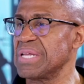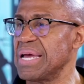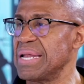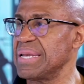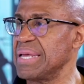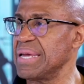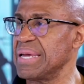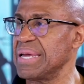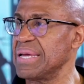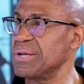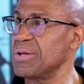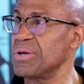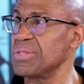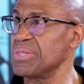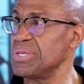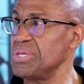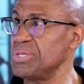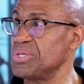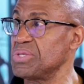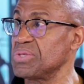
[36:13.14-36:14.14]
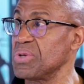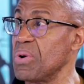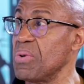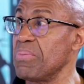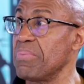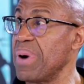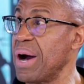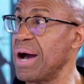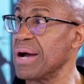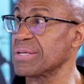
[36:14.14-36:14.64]
they get on these
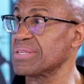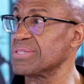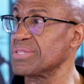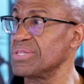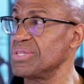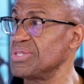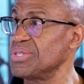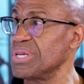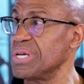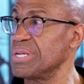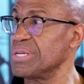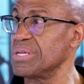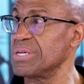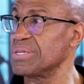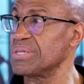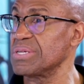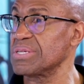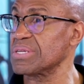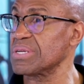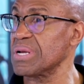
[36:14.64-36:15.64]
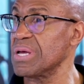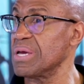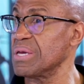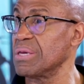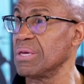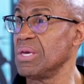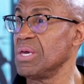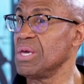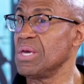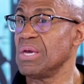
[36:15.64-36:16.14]
soapboxes and they're just like,
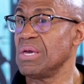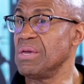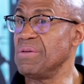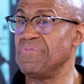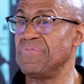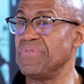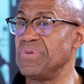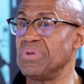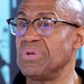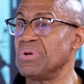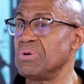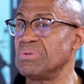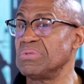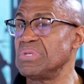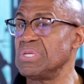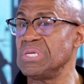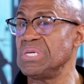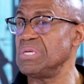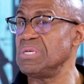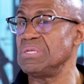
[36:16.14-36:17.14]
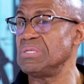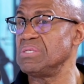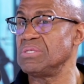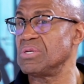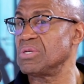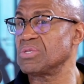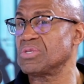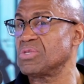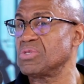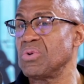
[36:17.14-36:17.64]
if you don't eat
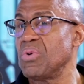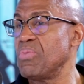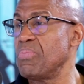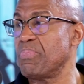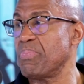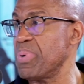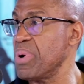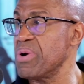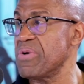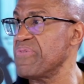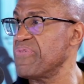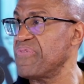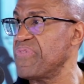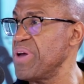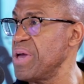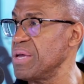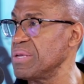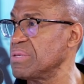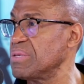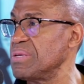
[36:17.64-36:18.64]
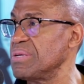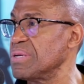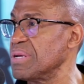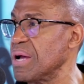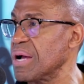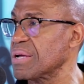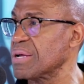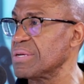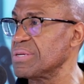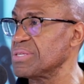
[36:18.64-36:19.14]
just so perfect, you're
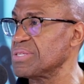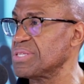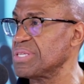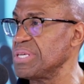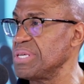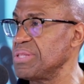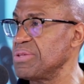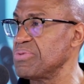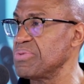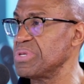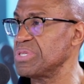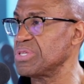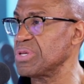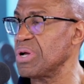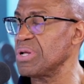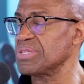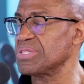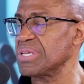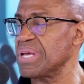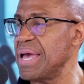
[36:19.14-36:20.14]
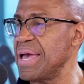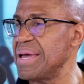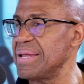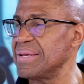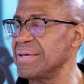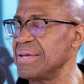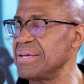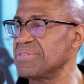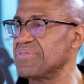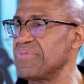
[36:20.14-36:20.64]
not going to see the results.
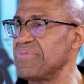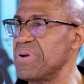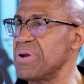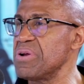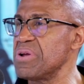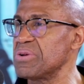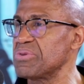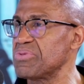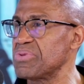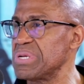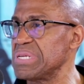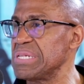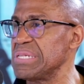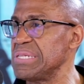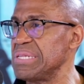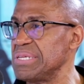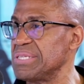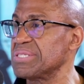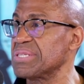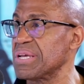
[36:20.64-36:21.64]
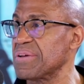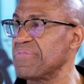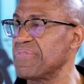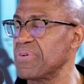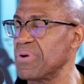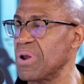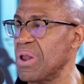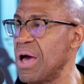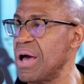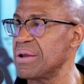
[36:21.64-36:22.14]
And it's very unrealistic
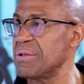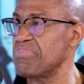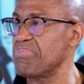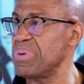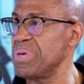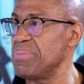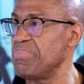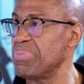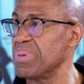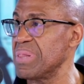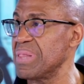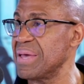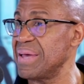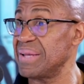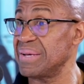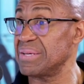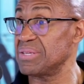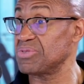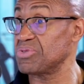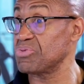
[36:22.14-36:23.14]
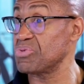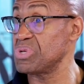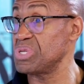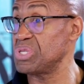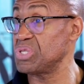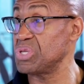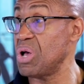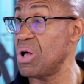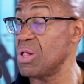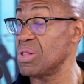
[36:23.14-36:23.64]
for a lot of people. And as a
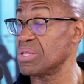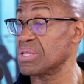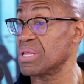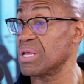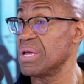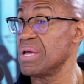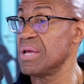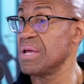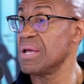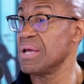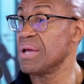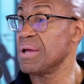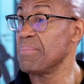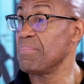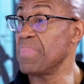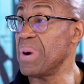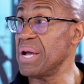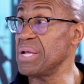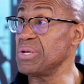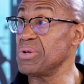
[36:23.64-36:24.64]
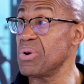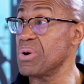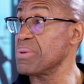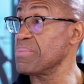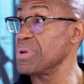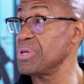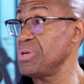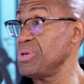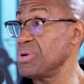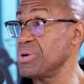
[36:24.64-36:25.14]
result, my norm
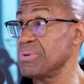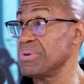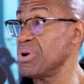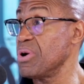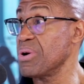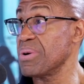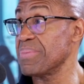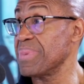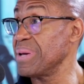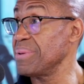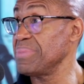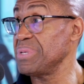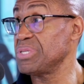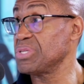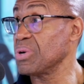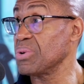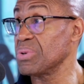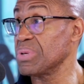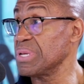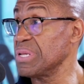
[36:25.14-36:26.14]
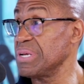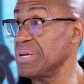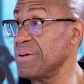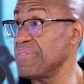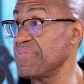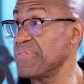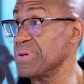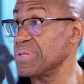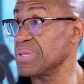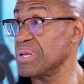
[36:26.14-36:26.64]
and your norm might be totally
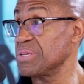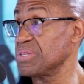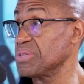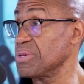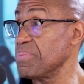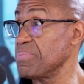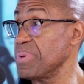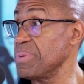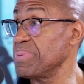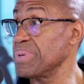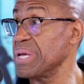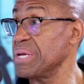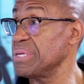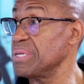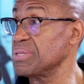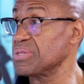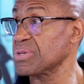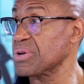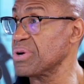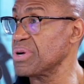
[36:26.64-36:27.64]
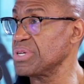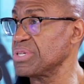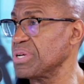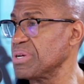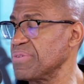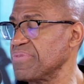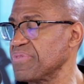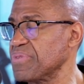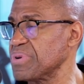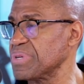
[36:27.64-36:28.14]
different. And some people get discouraged, and
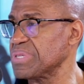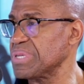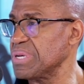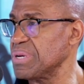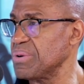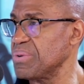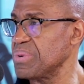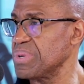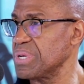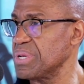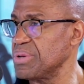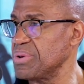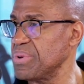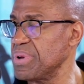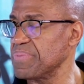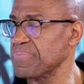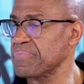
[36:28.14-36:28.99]
of course, they don't want to do it.